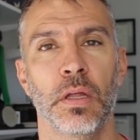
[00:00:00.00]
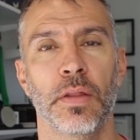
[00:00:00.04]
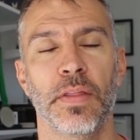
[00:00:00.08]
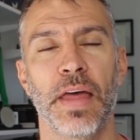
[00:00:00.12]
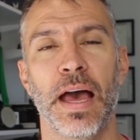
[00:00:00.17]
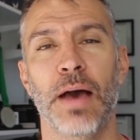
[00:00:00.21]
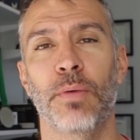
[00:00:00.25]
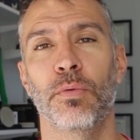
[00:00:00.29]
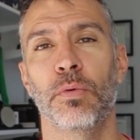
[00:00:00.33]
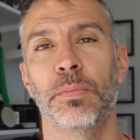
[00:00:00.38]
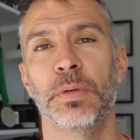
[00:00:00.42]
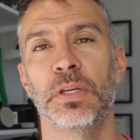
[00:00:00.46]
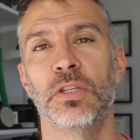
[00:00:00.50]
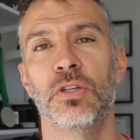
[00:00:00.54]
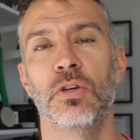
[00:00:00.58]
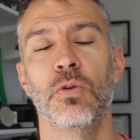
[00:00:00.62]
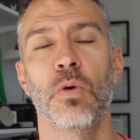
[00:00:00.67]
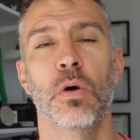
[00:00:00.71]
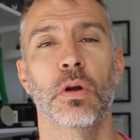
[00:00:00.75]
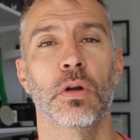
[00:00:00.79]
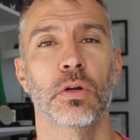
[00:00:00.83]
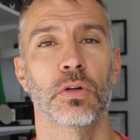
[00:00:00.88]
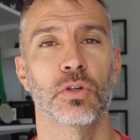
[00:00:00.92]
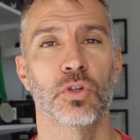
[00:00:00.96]
That will be
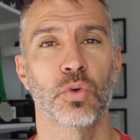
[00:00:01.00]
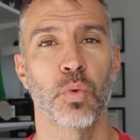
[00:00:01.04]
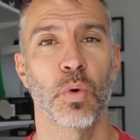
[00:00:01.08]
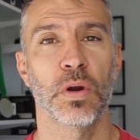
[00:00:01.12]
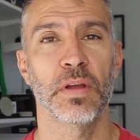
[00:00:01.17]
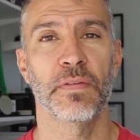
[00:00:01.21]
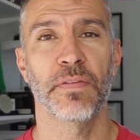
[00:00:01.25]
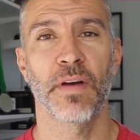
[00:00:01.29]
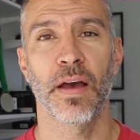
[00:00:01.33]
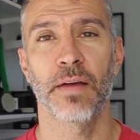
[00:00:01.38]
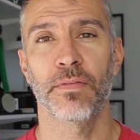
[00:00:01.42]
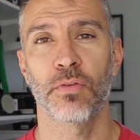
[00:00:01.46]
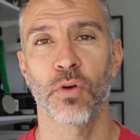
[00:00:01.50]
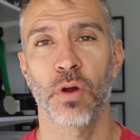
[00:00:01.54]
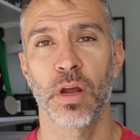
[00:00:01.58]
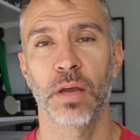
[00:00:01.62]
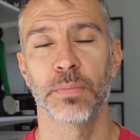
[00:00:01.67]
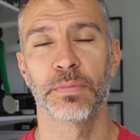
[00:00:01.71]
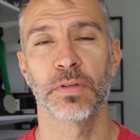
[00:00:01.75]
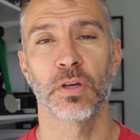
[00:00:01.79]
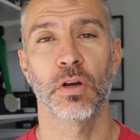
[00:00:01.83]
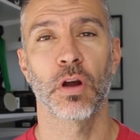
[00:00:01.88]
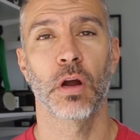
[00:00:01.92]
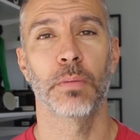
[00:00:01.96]
225
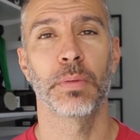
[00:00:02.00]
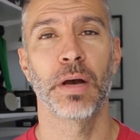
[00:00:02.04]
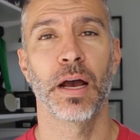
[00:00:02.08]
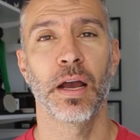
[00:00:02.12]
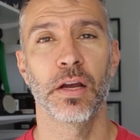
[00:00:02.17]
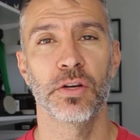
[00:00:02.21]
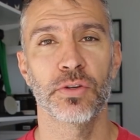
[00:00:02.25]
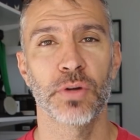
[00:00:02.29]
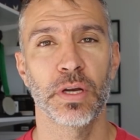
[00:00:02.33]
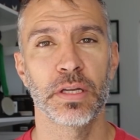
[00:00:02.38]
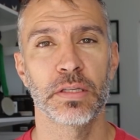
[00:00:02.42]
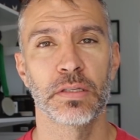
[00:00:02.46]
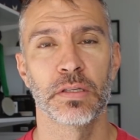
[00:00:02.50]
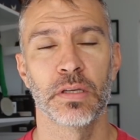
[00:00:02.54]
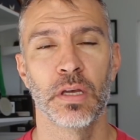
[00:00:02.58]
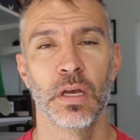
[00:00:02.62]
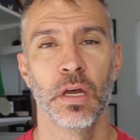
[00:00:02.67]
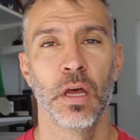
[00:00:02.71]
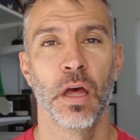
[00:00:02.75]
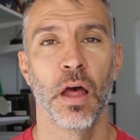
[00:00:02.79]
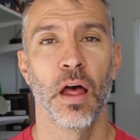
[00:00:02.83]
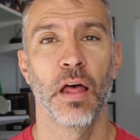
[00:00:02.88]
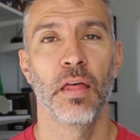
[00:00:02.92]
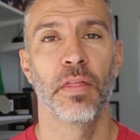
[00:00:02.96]
grams of carbohydrates.
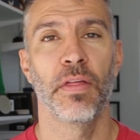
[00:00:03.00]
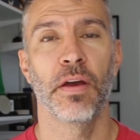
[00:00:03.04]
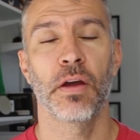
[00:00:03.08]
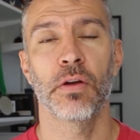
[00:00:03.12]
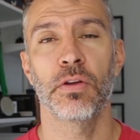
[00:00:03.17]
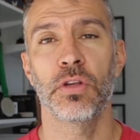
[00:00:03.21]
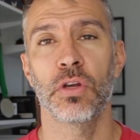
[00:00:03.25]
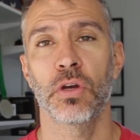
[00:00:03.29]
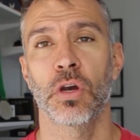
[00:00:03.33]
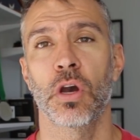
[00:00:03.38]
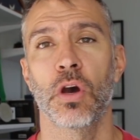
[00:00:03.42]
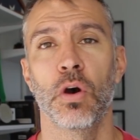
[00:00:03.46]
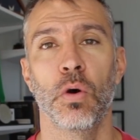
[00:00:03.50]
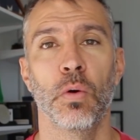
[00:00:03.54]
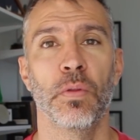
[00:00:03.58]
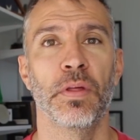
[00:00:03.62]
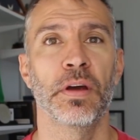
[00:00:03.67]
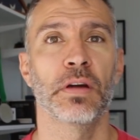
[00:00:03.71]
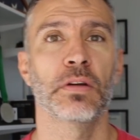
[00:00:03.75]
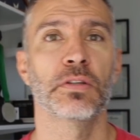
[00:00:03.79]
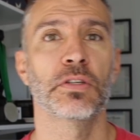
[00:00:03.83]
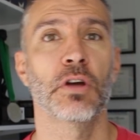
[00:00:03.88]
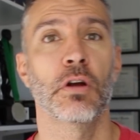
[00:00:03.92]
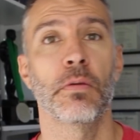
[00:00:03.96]
There you go,
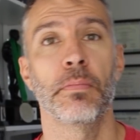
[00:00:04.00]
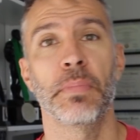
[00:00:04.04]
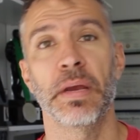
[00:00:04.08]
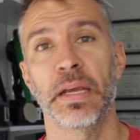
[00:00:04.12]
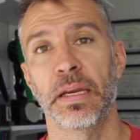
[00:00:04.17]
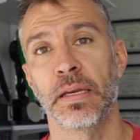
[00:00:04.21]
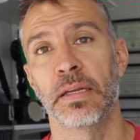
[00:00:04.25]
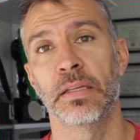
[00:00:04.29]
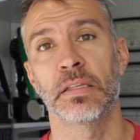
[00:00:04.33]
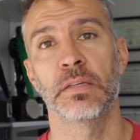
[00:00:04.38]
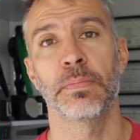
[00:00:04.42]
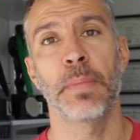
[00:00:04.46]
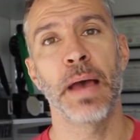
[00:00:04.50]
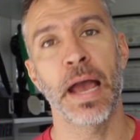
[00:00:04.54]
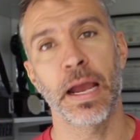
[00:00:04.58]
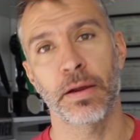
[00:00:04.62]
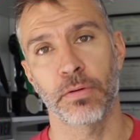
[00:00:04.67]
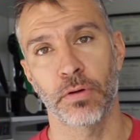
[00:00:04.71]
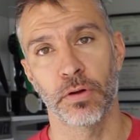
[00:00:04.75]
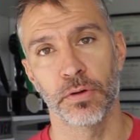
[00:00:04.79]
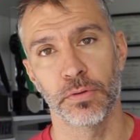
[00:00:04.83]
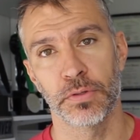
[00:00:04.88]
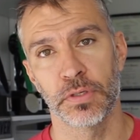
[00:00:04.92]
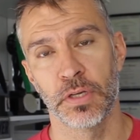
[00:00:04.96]
there's our maintenance
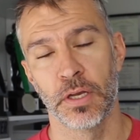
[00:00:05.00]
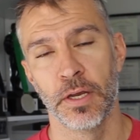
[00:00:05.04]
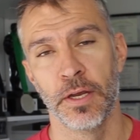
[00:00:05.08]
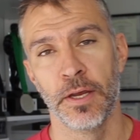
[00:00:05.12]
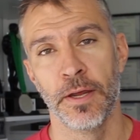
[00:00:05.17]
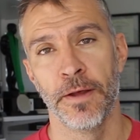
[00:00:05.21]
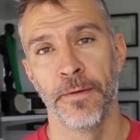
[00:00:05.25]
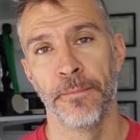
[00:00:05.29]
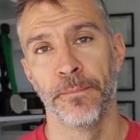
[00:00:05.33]
macros.